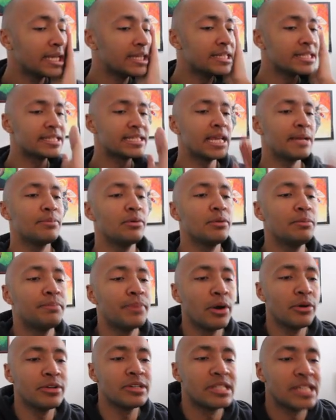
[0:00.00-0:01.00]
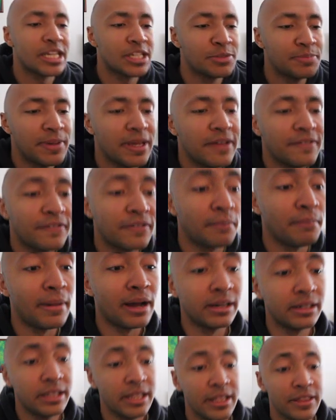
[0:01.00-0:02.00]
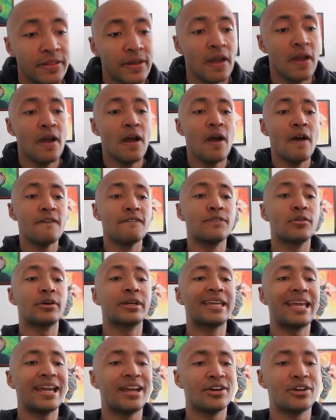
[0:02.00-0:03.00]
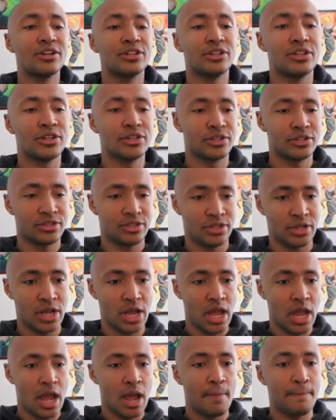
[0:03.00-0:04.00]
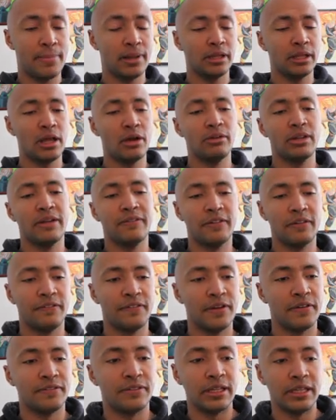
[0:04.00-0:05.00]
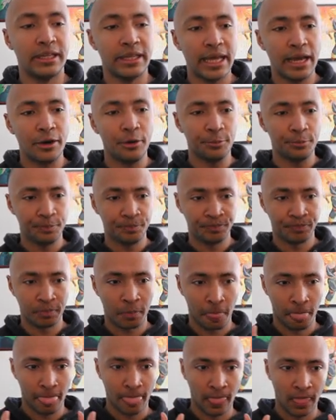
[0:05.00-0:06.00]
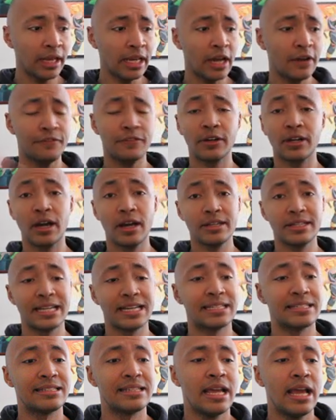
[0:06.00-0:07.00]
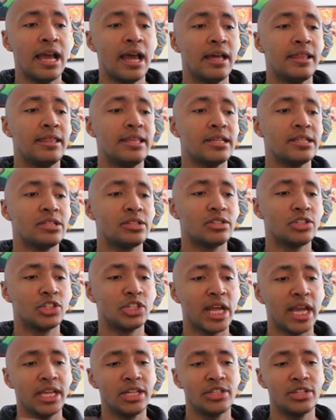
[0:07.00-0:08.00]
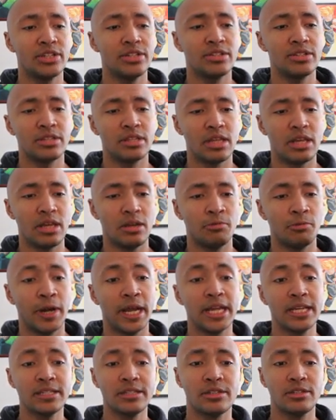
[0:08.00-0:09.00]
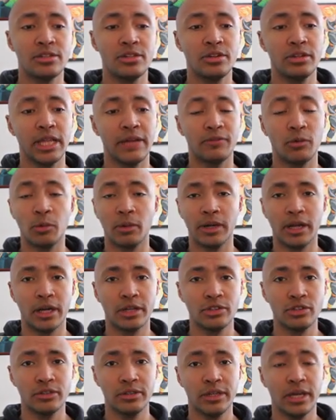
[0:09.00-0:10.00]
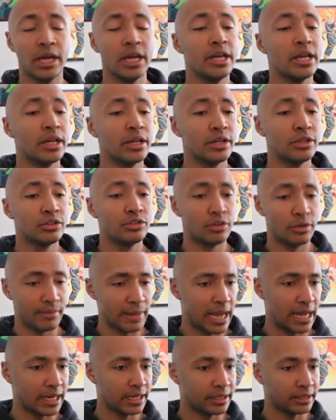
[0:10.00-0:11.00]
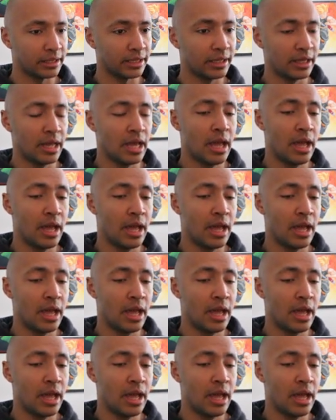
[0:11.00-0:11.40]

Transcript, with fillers: disabled bonus XP from Monolith for characters below level 50. Now, now for context, this changes the race to level 100 dramatically.